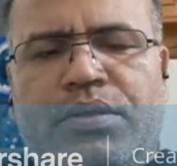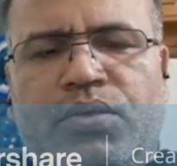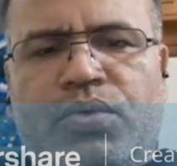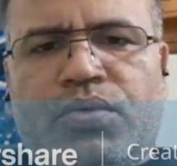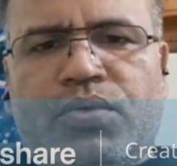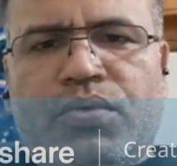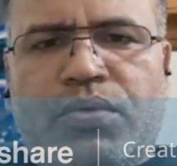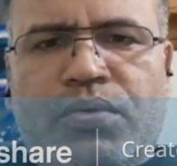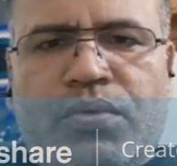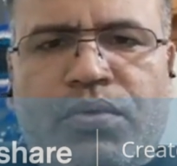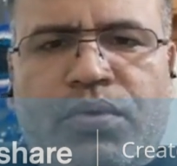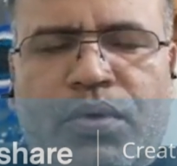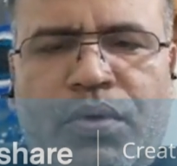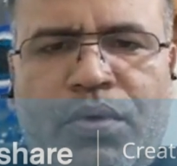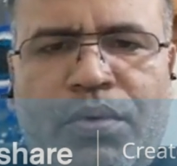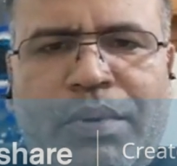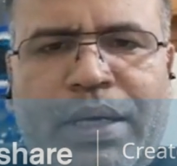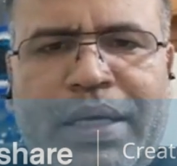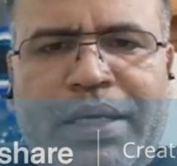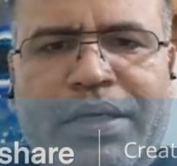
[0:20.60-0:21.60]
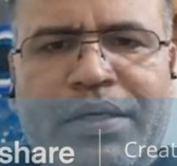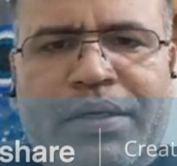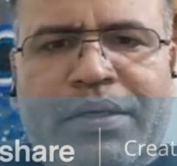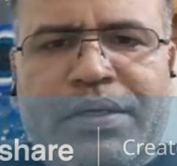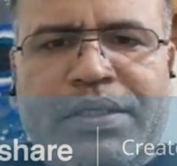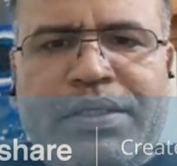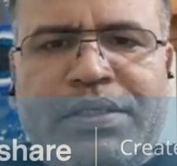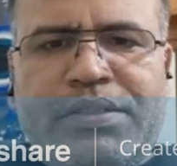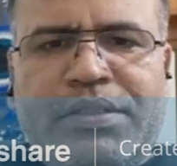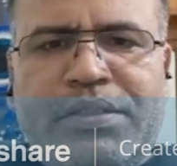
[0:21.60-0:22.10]
to whom I
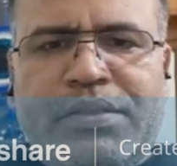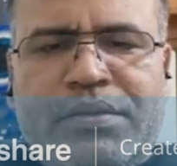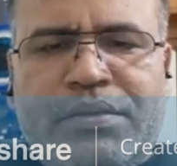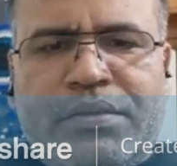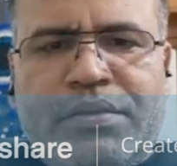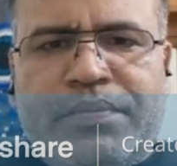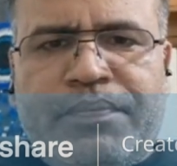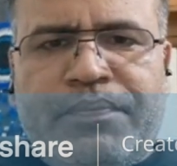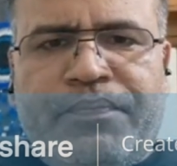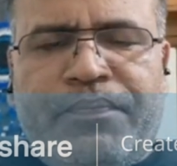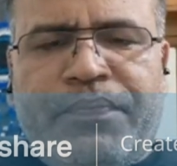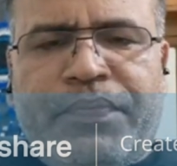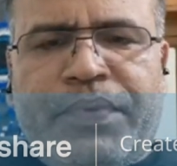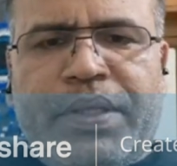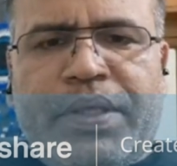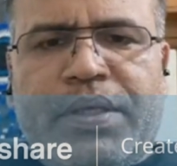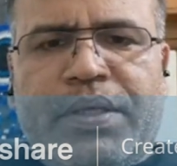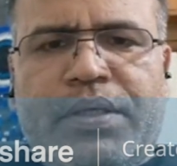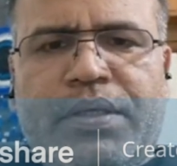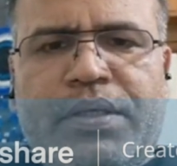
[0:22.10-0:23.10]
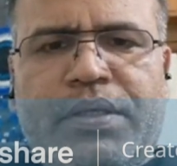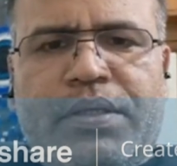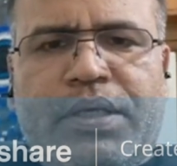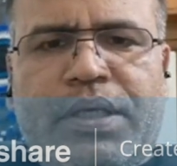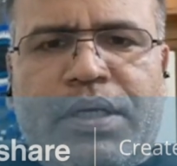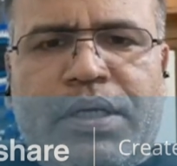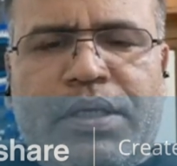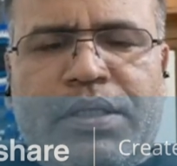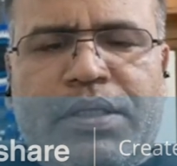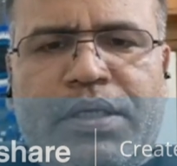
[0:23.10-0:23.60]
teach in
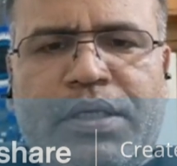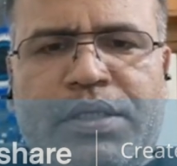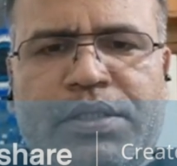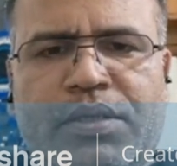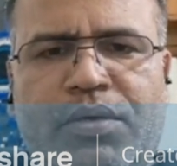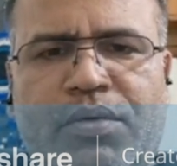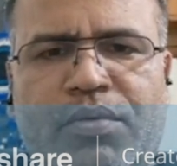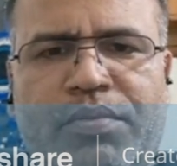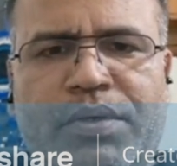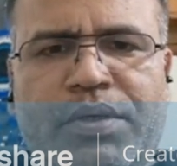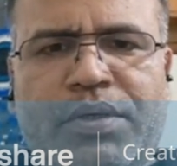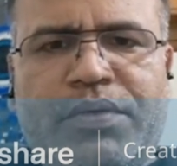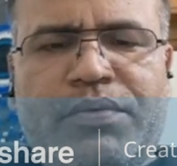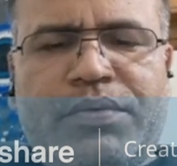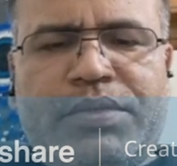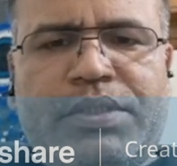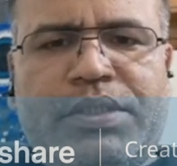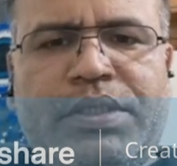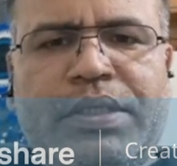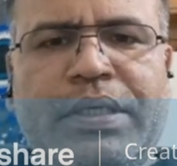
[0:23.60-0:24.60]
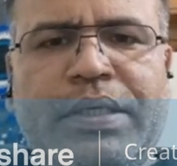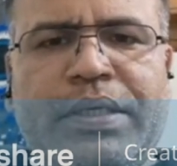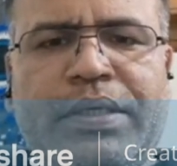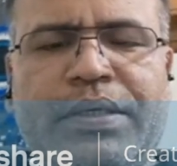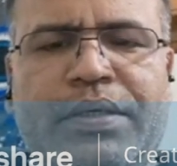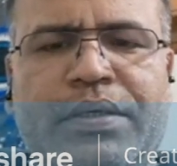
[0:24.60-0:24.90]
Indira Gandhi National Open University,